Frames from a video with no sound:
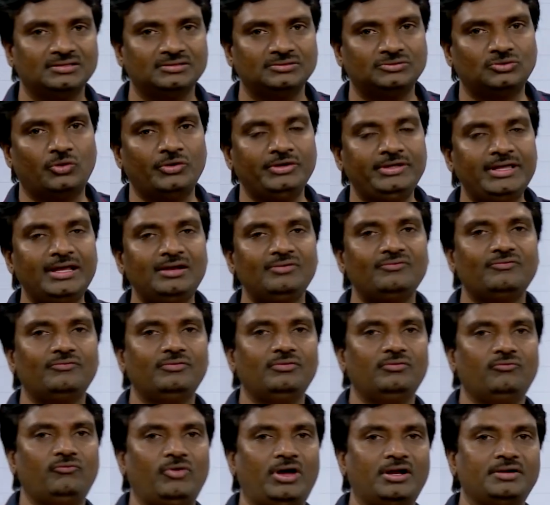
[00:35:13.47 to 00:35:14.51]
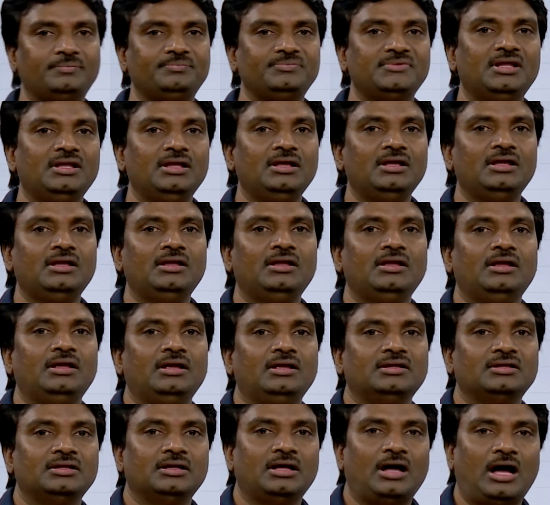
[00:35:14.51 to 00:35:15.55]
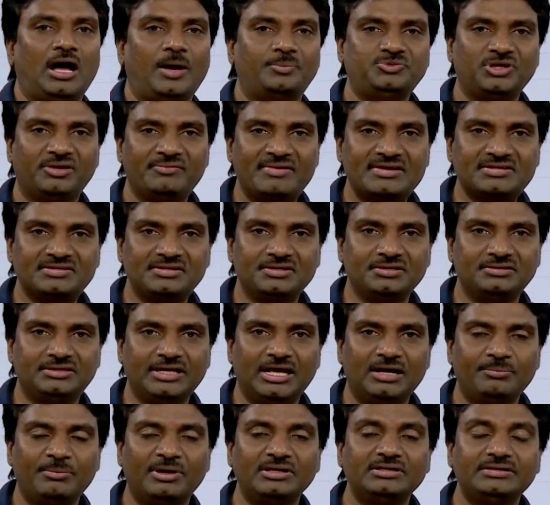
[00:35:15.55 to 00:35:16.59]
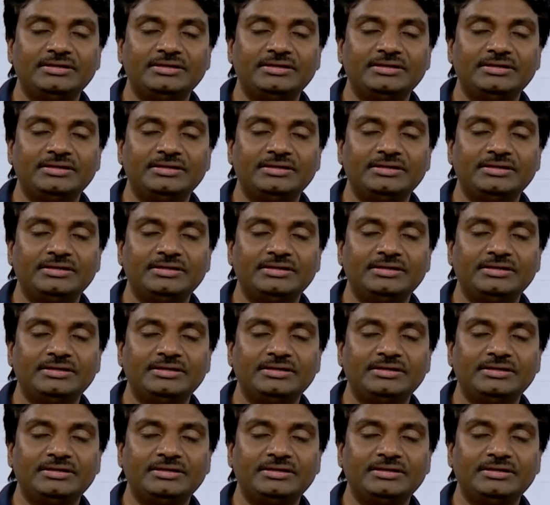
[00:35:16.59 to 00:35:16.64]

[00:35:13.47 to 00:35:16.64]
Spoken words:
So here one observation is there,